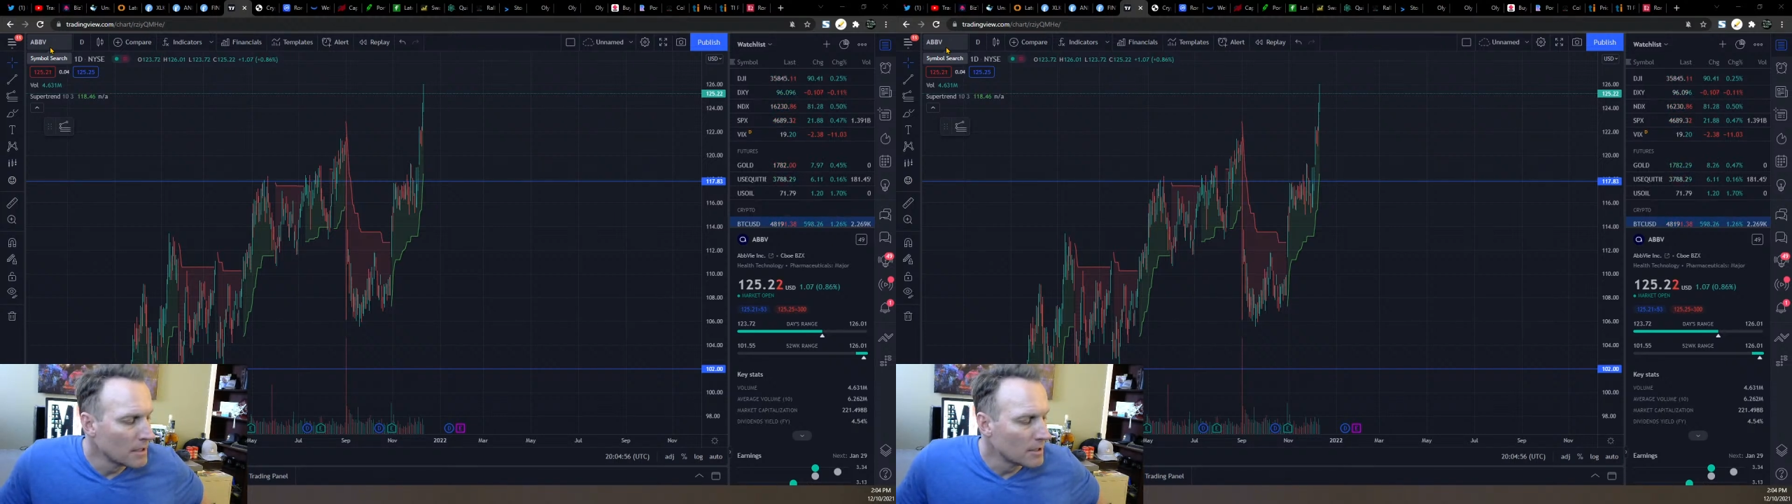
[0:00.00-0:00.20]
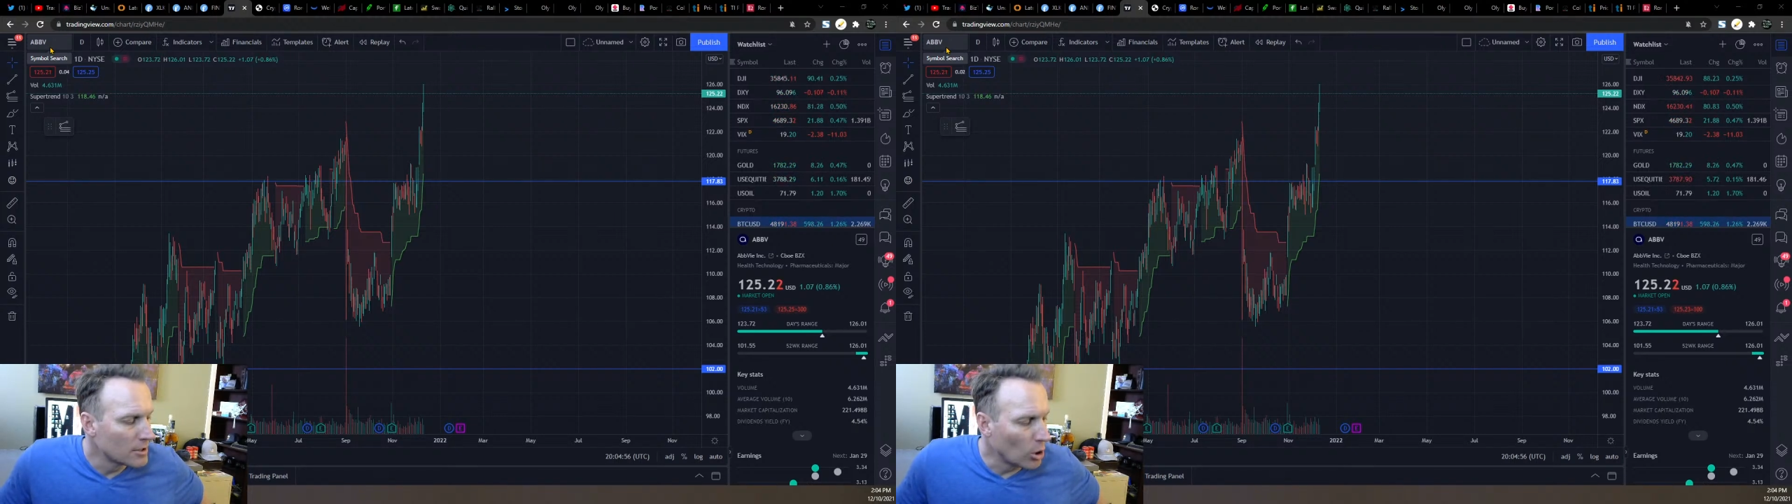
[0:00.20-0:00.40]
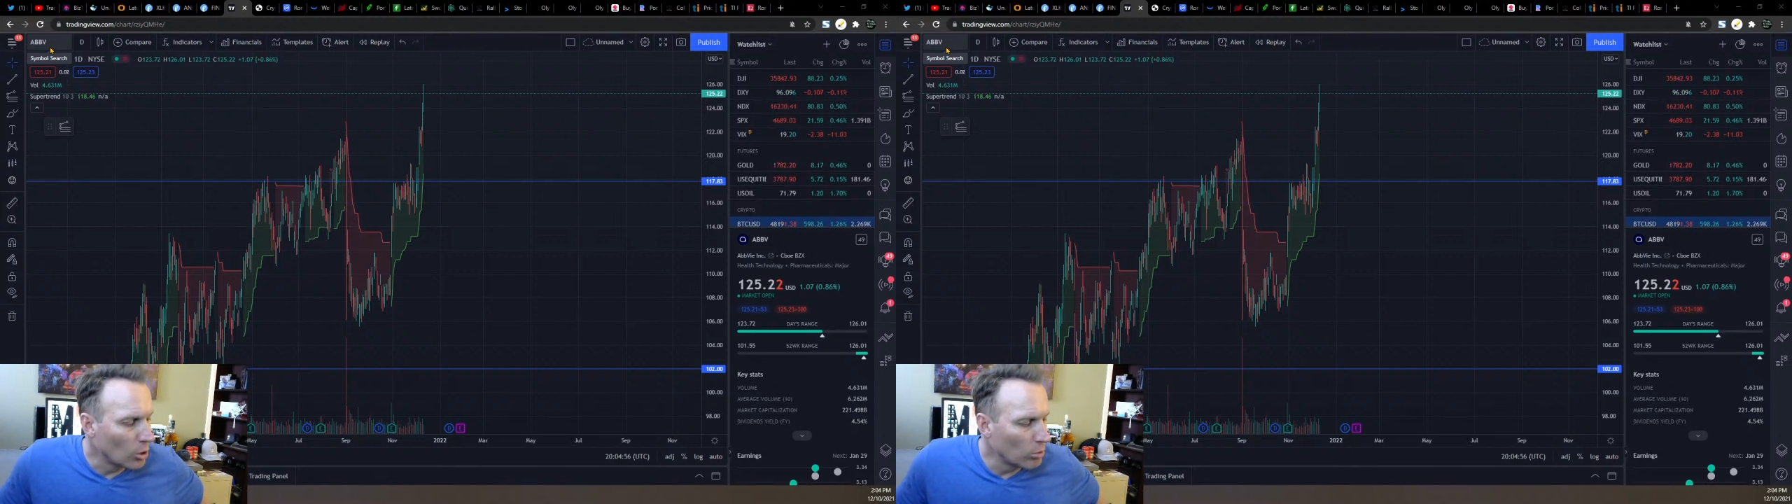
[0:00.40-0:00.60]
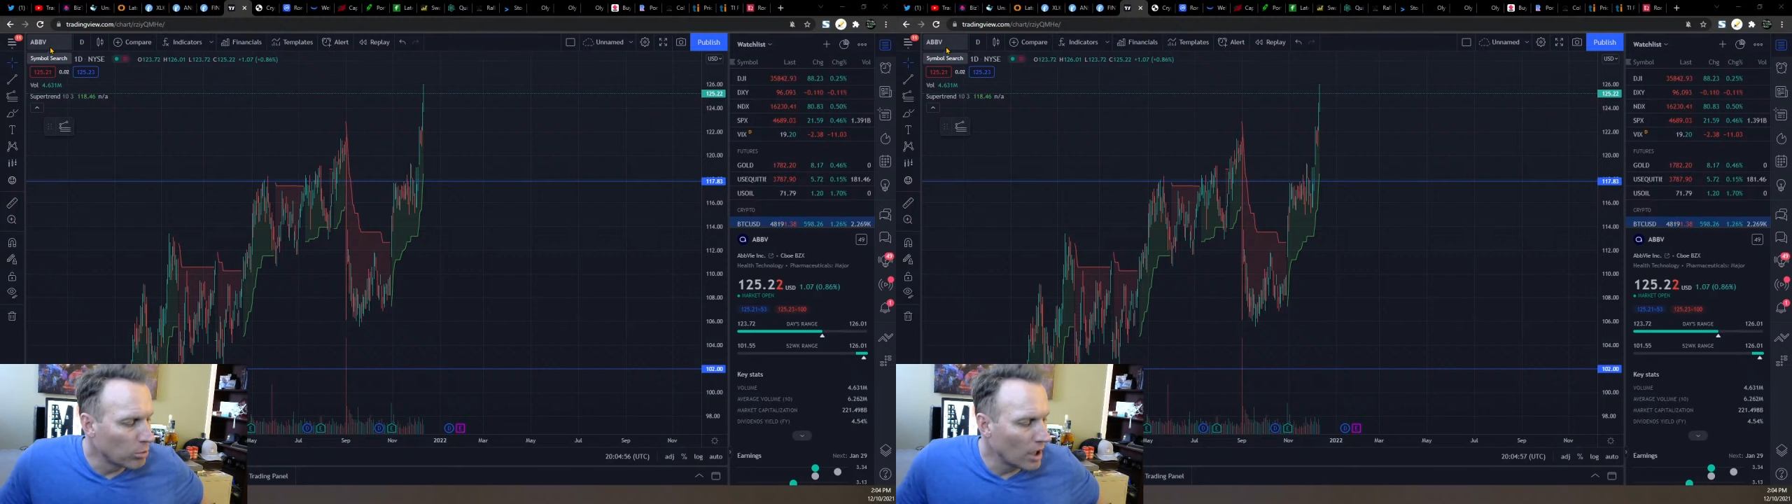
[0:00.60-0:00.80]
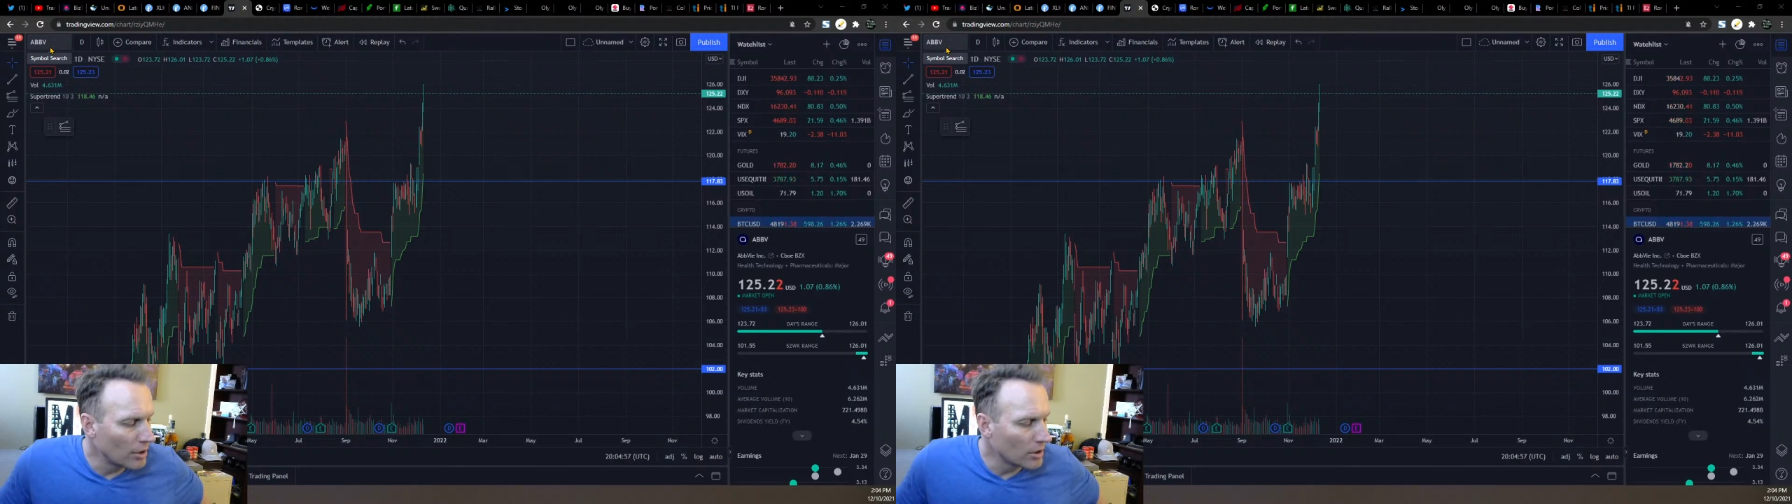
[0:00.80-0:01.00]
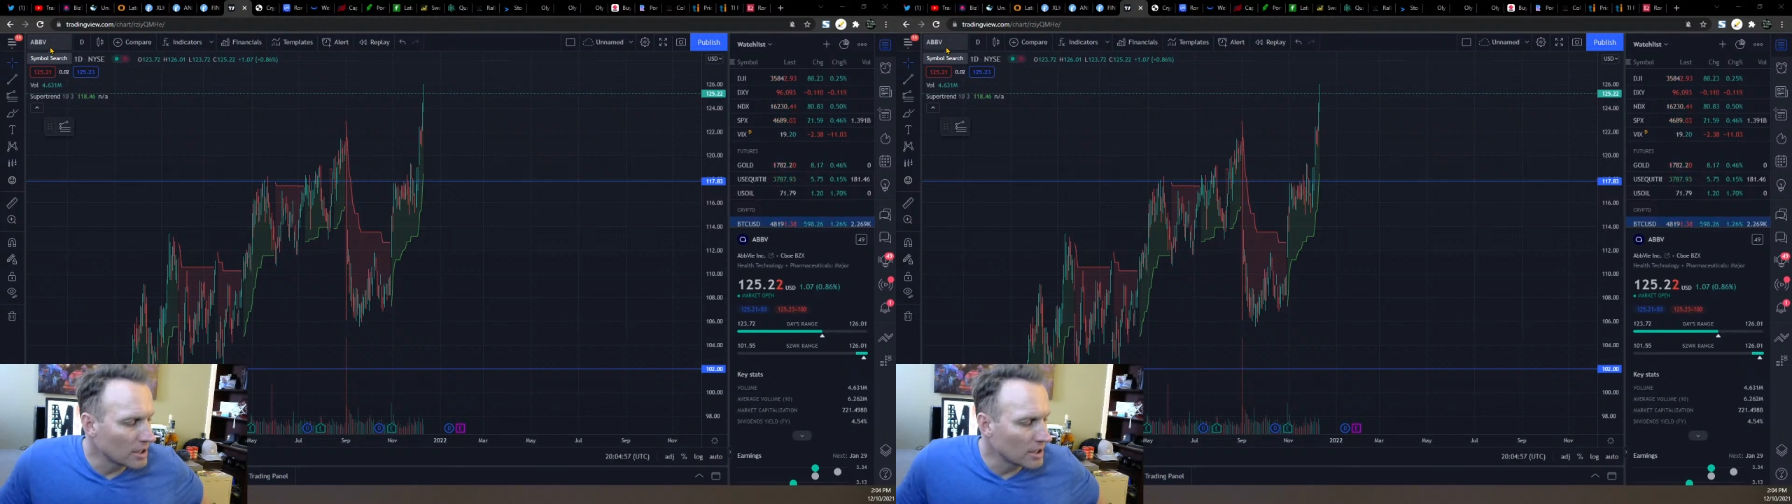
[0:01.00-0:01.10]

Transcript: Toll Brothers,